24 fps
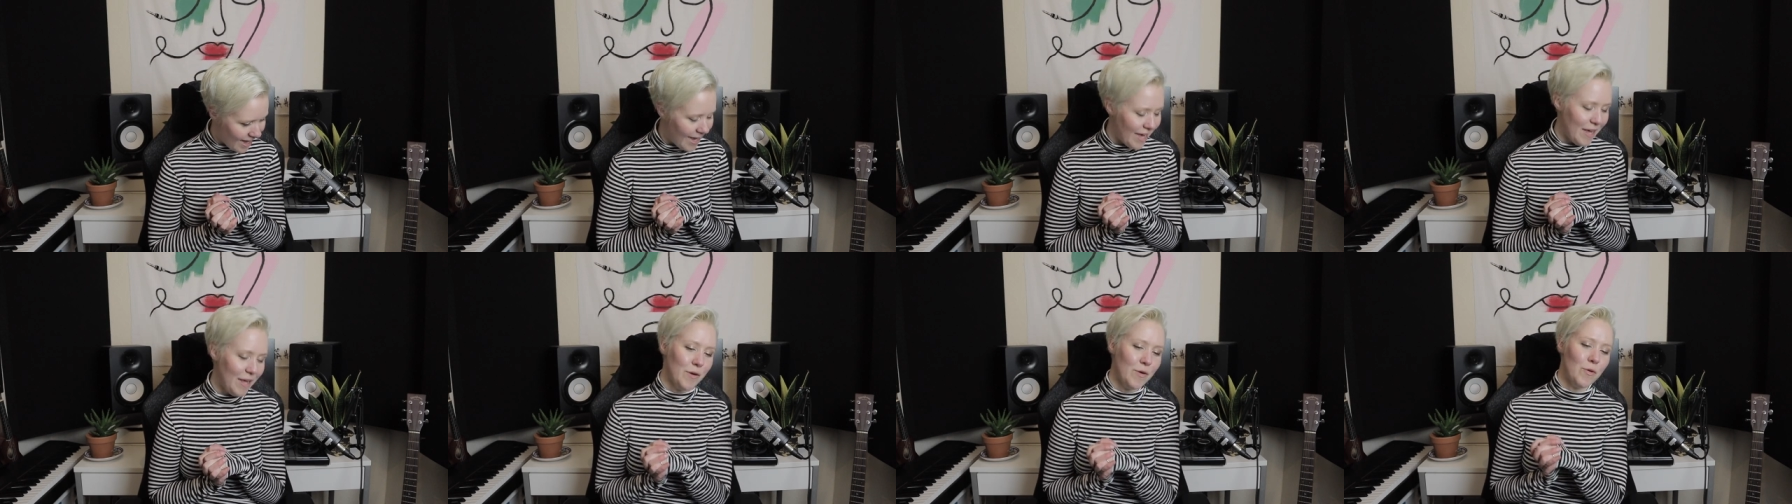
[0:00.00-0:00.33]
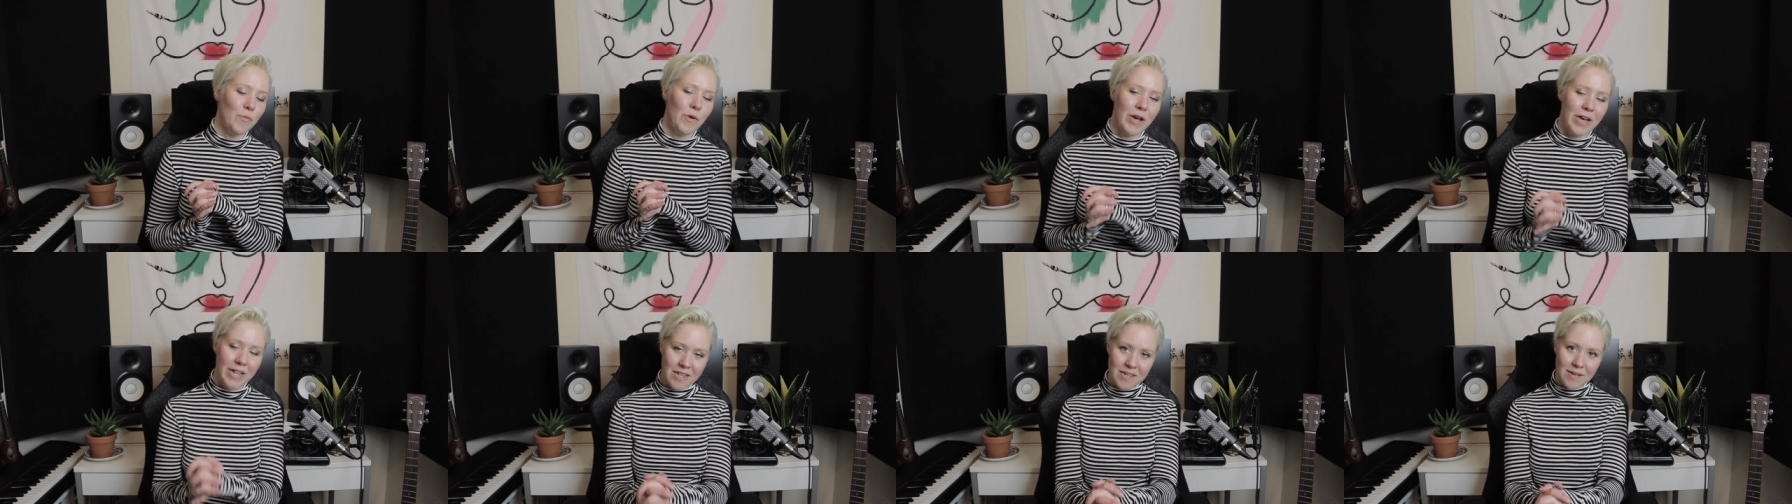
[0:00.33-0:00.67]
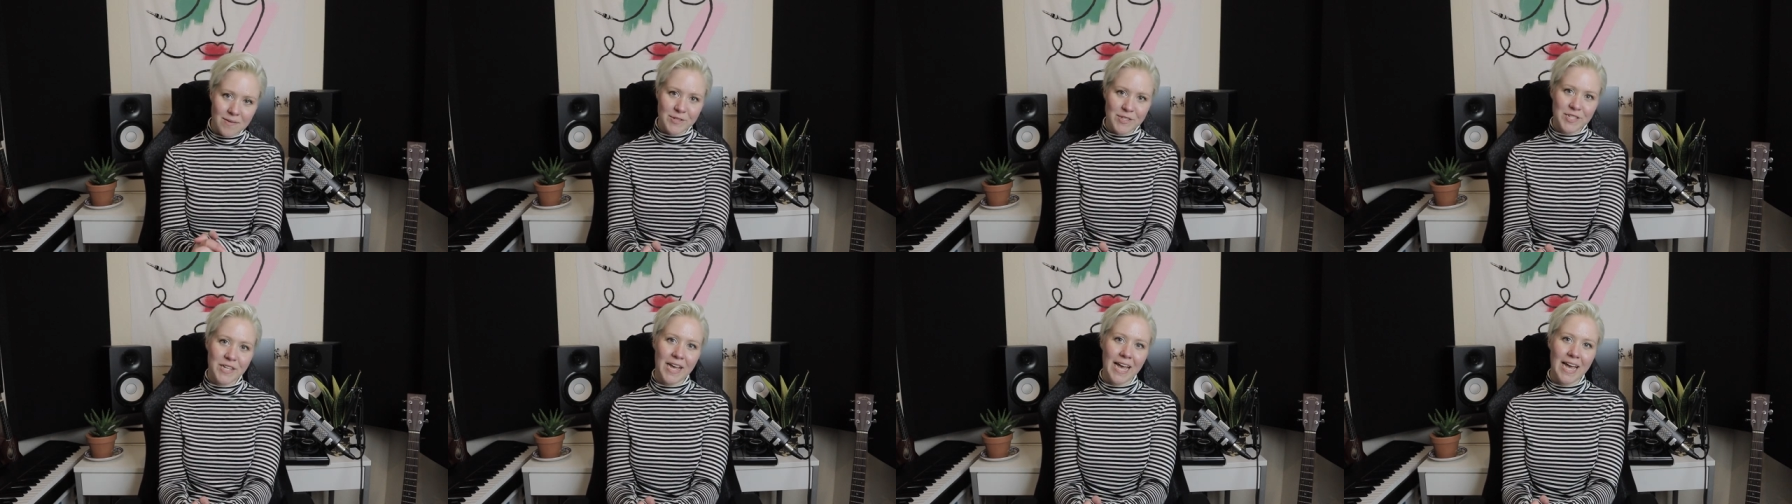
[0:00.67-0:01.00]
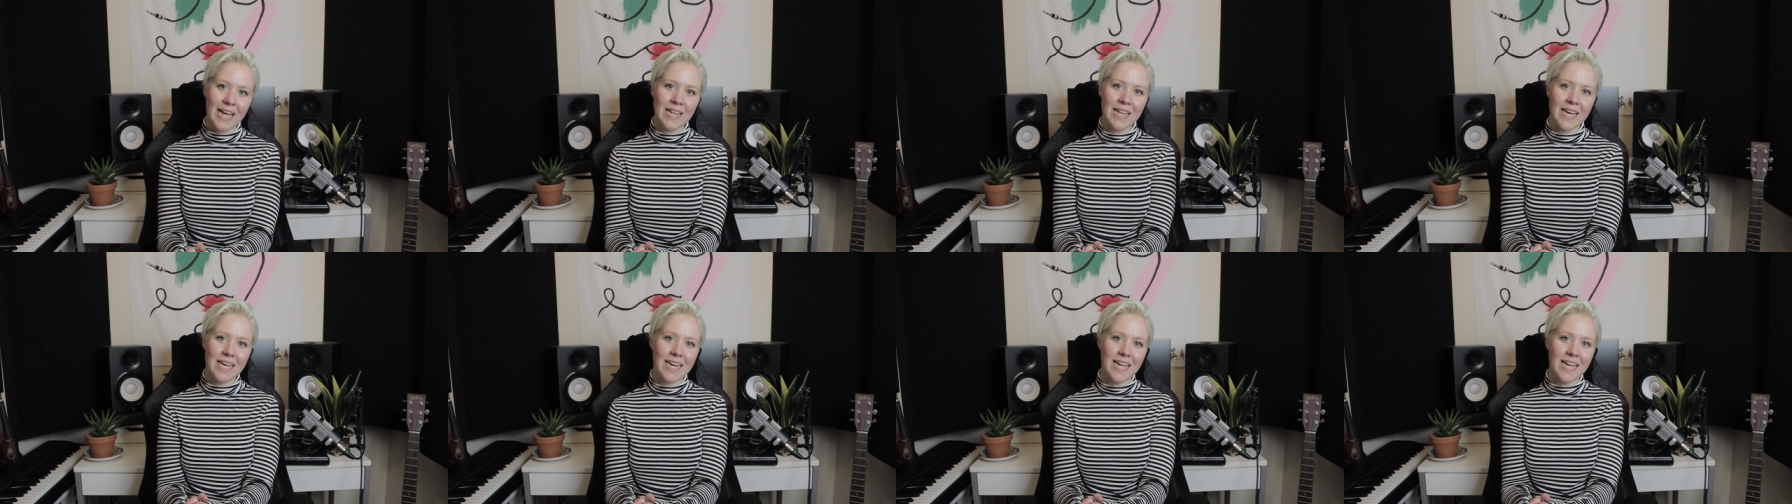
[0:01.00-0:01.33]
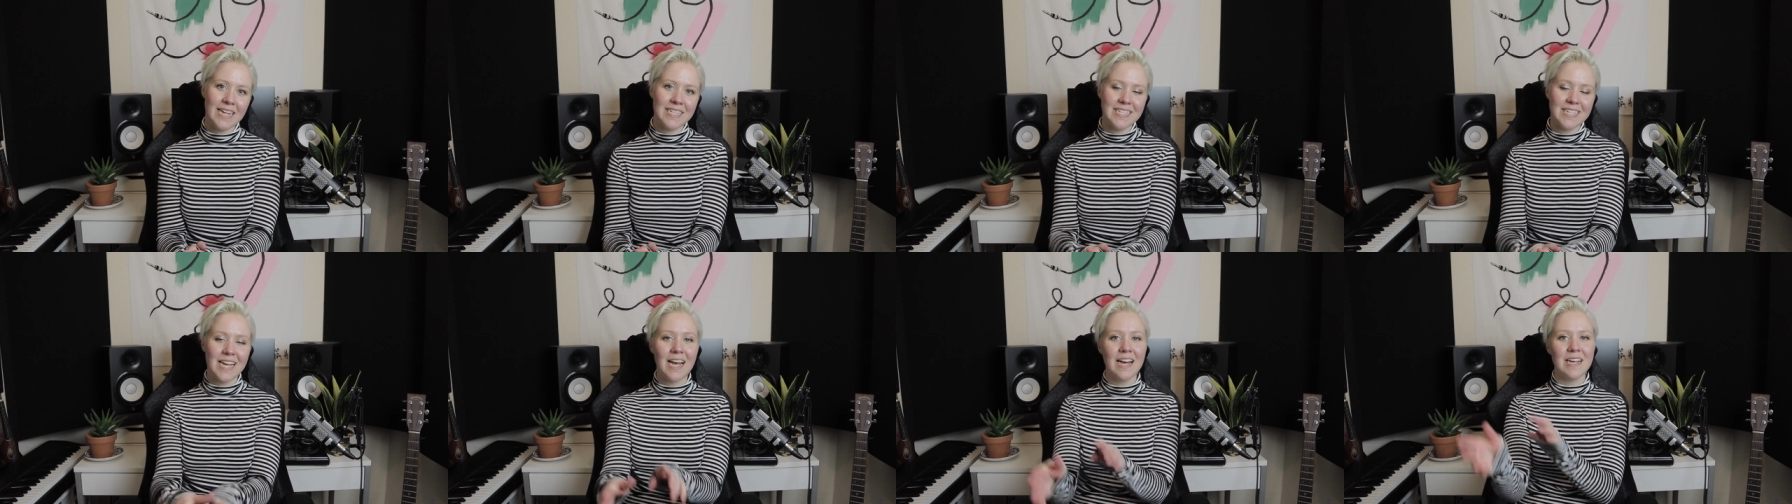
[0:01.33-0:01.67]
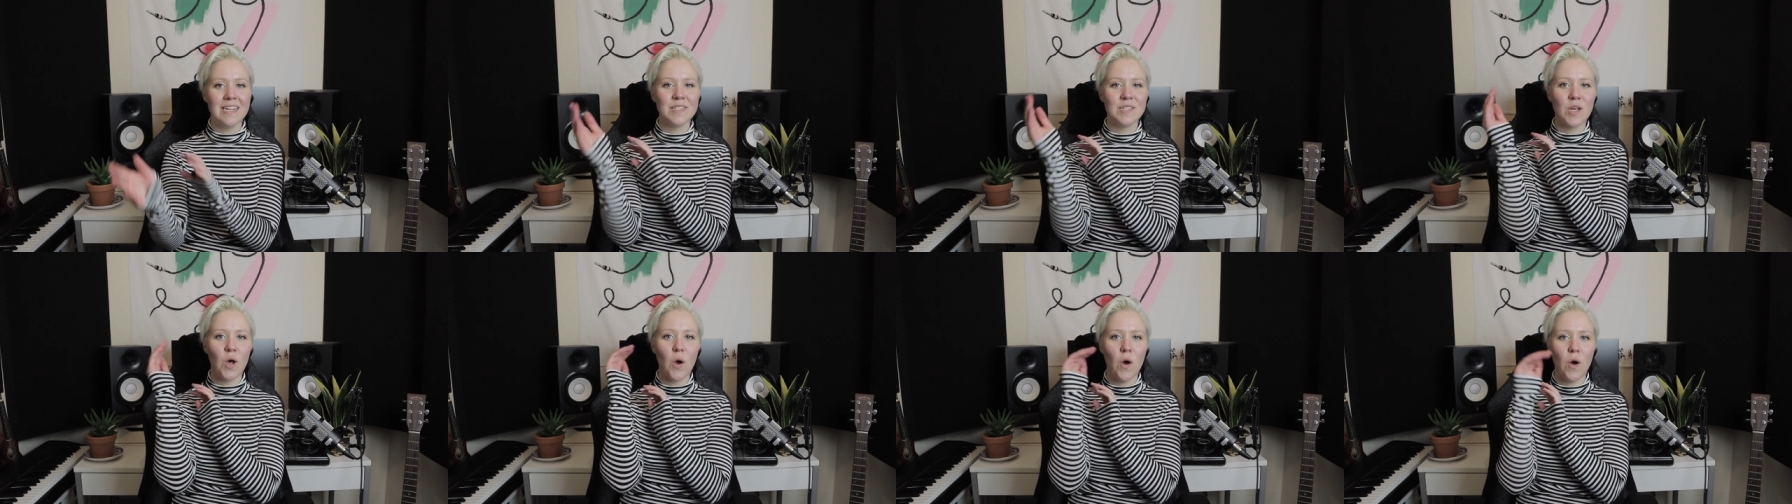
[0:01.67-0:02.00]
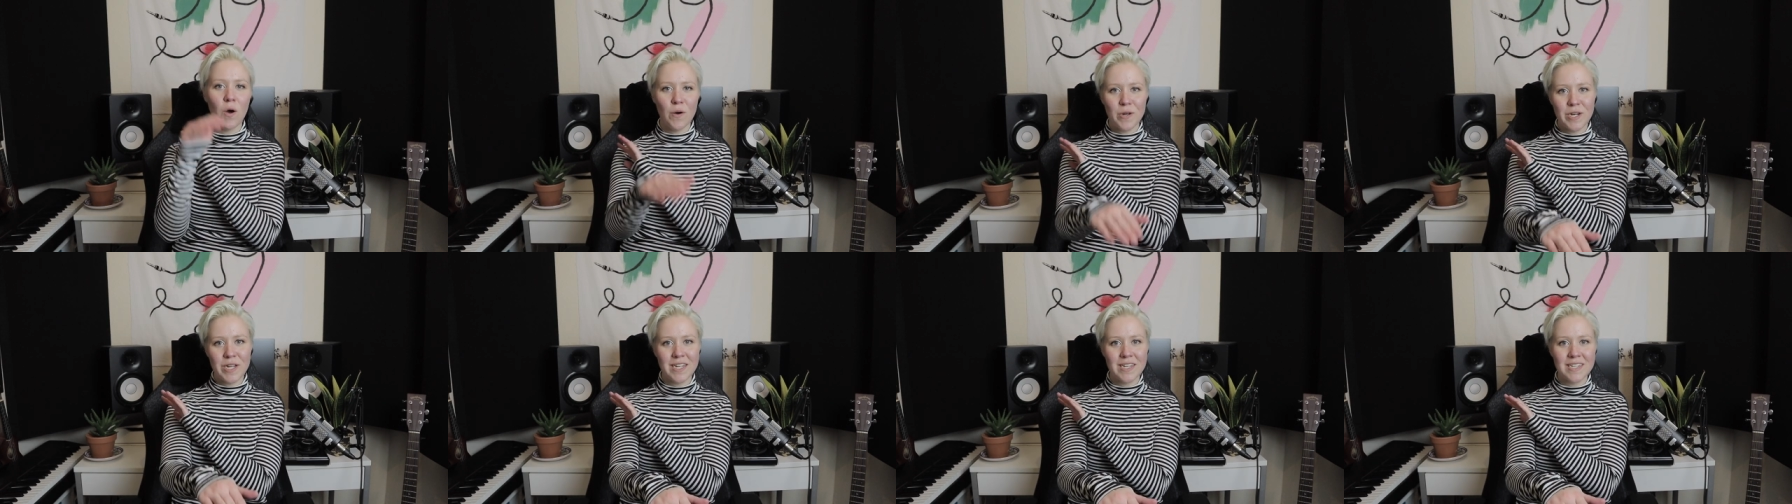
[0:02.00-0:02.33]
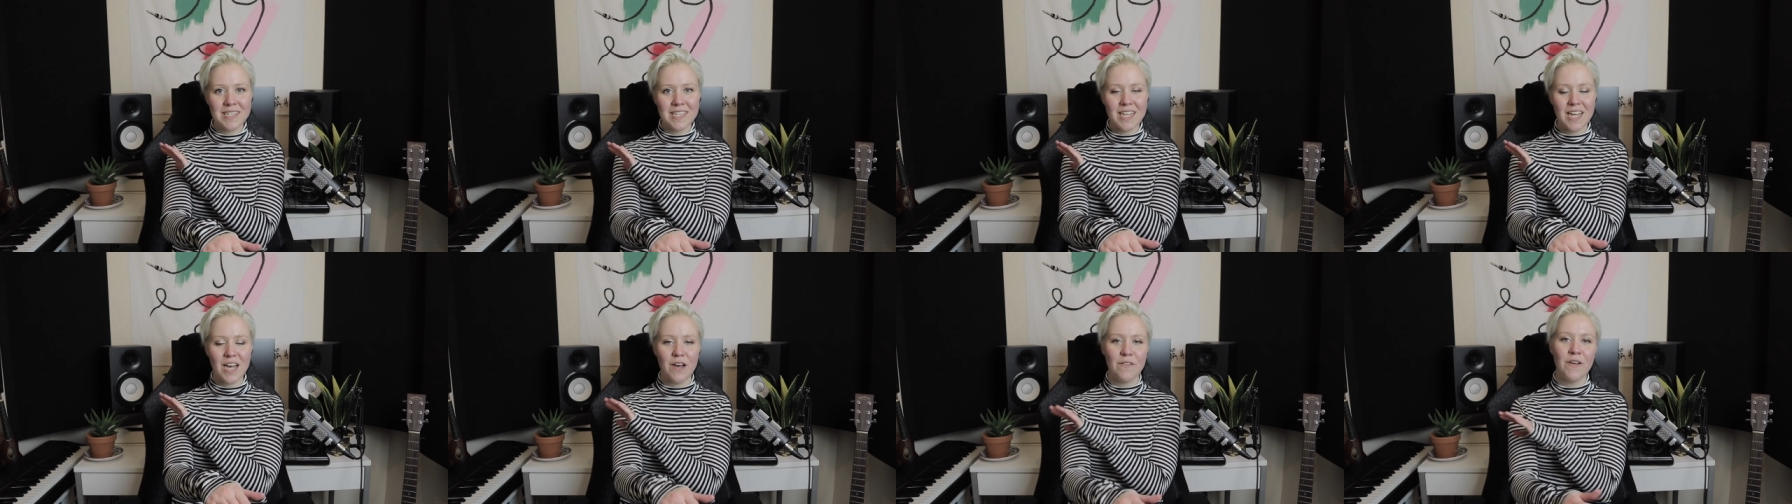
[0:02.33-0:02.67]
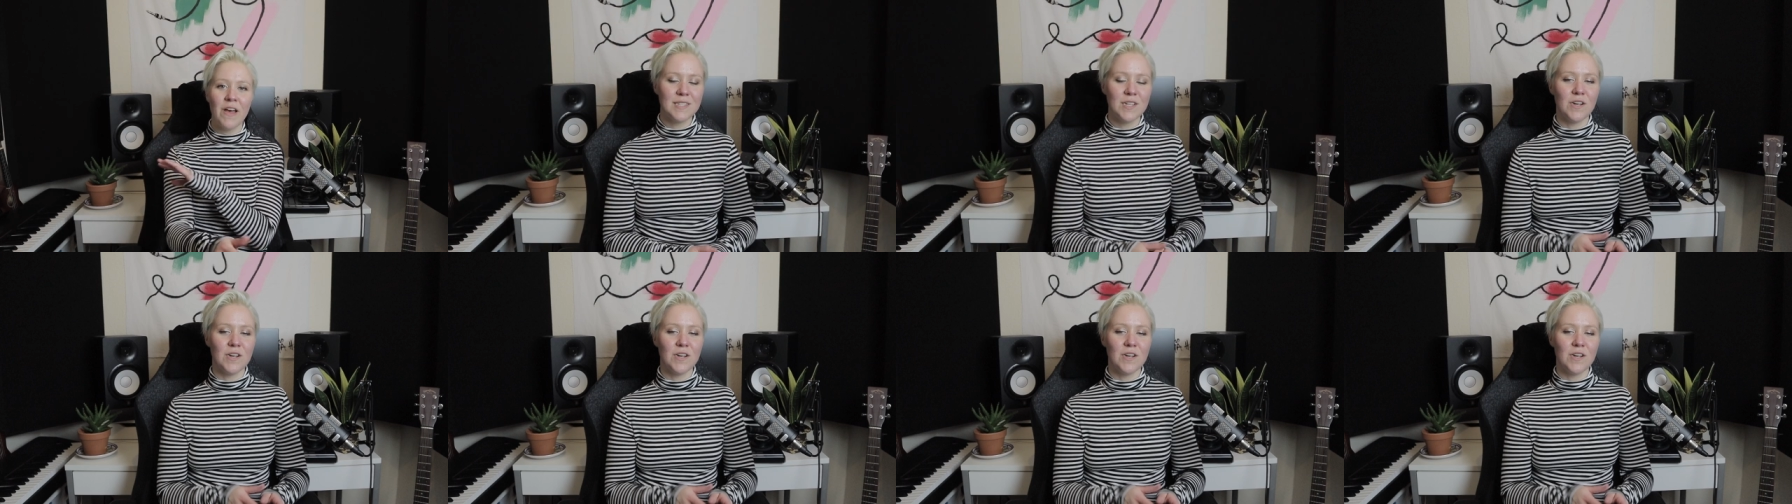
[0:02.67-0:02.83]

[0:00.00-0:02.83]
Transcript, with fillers: and welcome to LNA Does Audio Stuff.